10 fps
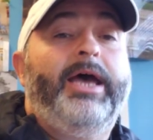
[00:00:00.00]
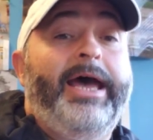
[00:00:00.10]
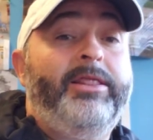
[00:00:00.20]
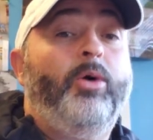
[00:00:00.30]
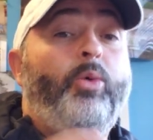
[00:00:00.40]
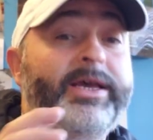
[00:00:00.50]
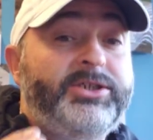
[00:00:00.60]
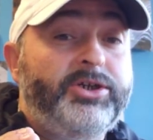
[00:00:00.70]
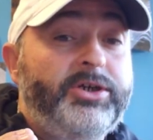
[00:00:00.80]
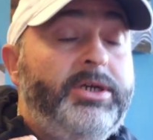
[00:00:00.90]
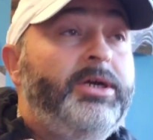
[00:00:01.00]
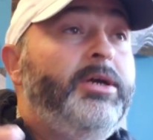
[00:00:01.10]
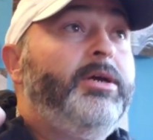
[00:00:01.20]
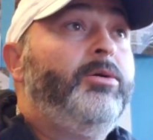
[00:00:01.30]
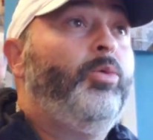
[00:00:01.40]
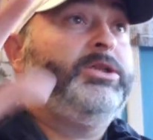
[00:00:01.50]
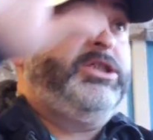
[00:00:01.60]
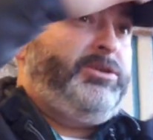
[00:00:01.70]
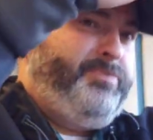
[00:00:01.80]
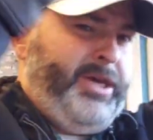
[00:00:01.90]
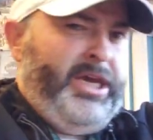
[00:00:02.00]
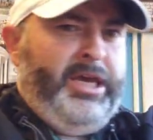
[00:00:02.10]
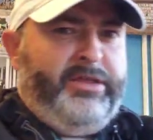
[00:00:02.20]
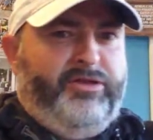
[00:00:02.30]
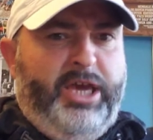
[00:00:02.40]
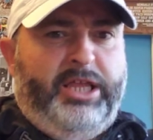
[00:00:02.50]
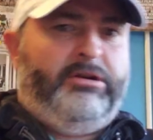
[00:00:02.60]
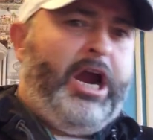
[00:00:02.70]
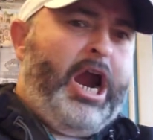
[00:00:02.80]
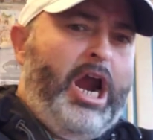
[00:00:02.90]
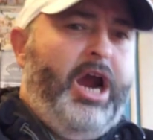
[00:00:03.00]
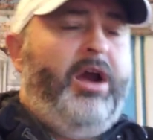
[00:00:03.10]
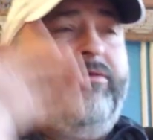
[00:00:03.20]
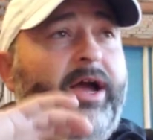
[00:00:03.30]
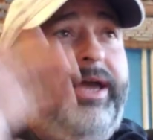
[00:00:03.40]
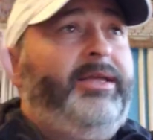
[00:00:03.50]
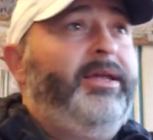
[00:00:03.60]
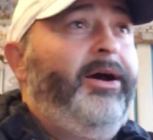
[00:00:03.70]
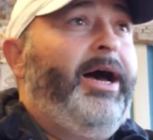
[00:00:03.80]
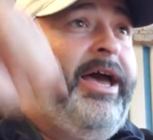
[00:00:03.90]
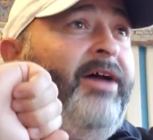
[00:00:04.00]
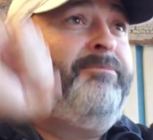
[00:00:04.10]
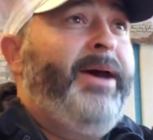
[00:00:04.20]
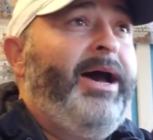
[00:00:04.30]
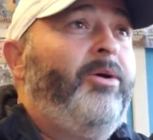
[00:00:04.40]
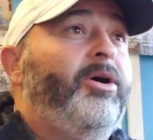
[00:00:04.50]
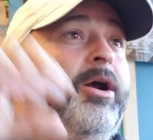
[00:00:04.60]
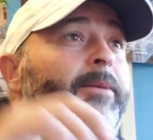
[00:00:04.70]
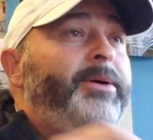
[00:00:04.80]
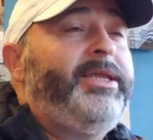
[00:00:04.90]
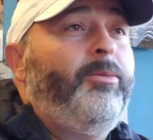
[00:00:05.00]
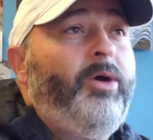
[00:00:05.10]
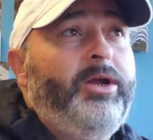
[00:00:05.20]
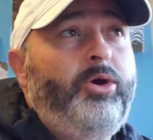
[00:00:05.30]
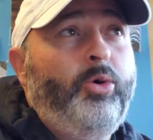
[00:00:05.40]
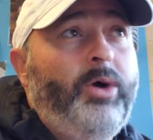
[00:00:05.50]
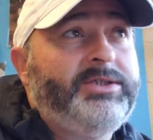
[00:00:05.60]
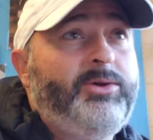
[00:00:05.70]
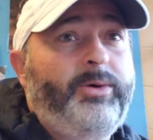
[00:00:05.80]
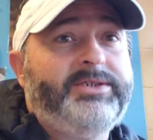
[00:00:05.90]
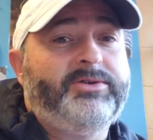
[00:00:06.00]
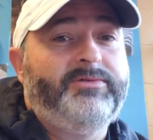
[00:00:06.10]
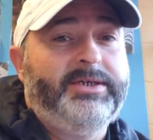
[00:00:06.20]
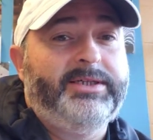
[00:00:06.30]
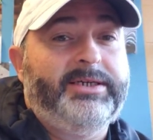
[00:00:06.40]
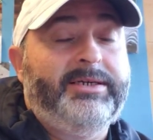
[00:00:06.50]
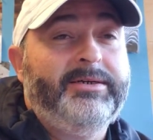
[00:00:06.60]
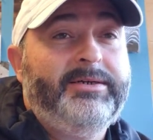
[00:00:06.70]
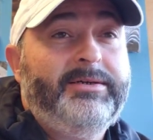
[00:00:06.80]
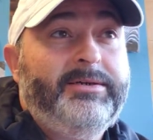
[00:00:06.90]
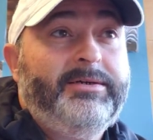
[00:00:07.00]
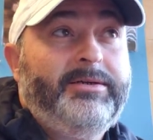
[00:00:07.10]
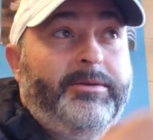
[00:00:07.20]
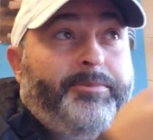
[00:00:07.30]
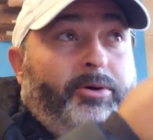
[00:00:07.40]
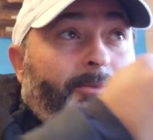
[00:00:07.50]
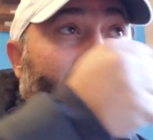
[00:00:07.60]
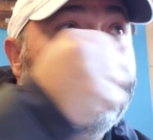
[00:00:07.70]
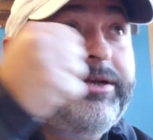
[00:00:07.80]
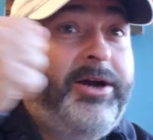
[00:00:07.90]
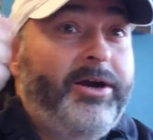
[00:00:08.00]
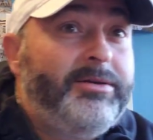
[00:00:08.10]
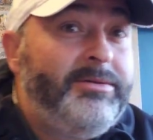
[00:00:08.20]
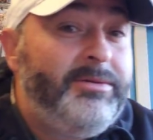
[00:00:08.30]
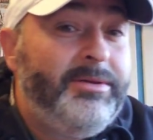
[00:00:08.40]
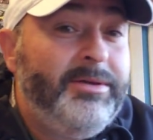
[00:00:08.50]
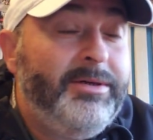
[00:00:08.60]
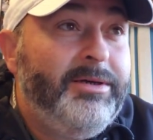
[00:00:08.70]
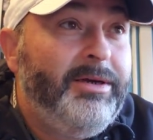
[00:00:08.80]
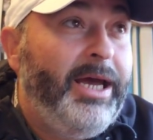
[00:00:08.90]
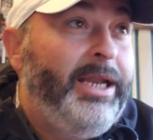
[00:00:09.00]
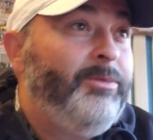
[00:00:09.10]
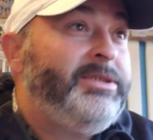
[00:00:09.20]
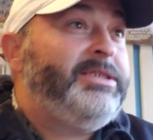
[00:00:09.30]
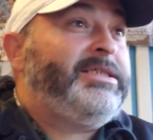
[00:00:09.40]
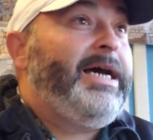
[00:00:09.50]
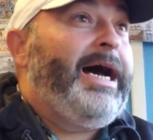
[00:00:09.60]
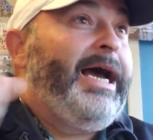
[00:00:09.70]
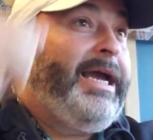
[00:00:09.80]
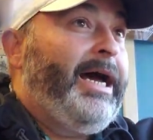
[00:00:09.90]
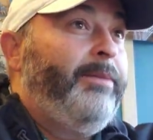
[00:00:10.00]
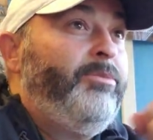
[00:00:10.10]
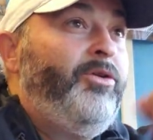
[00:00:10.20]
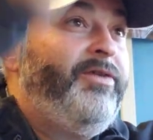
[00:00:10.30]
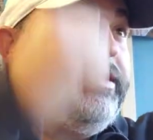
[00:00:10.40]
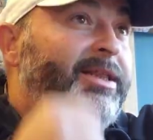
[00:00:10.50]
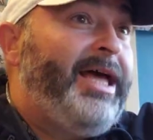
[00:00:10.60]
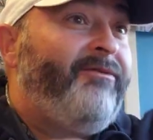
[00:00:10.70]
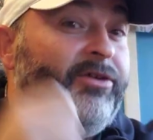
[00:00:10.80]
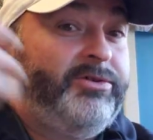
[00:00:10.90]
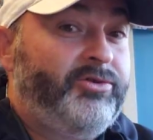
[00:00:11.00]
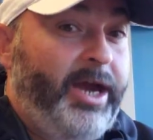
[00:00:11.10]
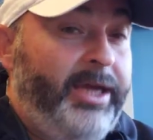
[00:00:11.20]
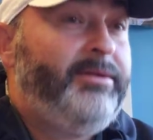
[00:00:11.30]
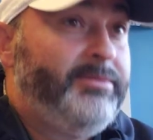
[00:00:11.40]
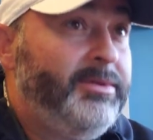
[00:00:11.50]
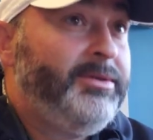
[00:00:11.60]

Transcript: And the wizard was this big thing that, right? I have power. But then who was the wizard really? You pull back the curtain, and it was this guy kind of moving the levers, right?